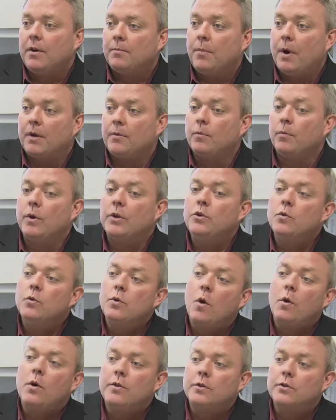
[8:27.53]
But when you
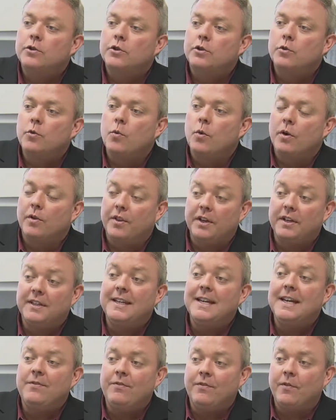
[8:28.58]
go to the store, the
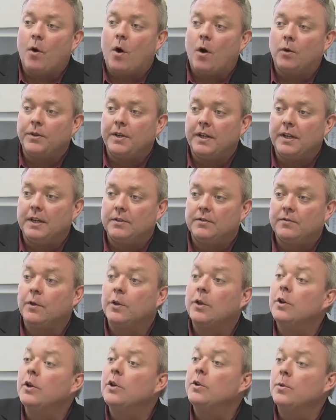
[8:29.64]
default is for
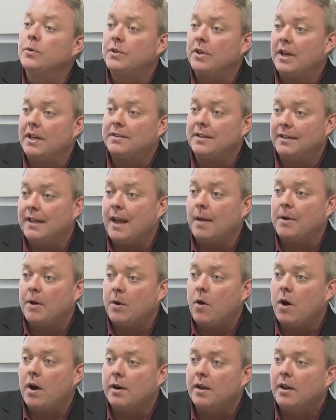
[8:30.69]
you to use it as a debit
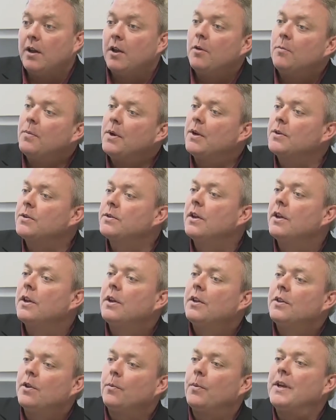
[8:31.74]
card because
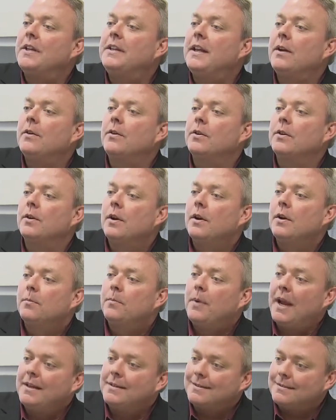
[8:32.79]
the retailer
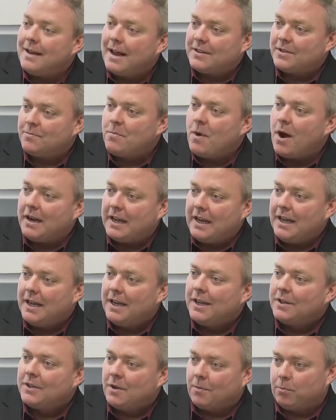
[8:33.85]
pays less money
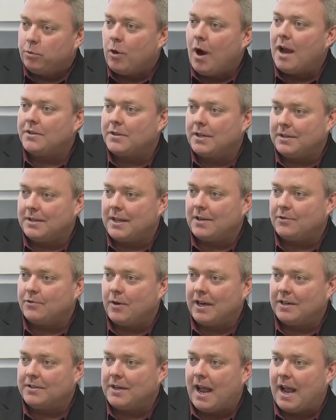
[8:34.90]
to process that
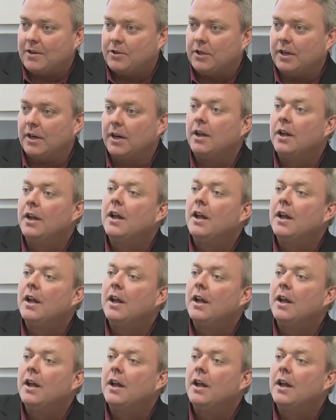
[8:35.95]
transaction.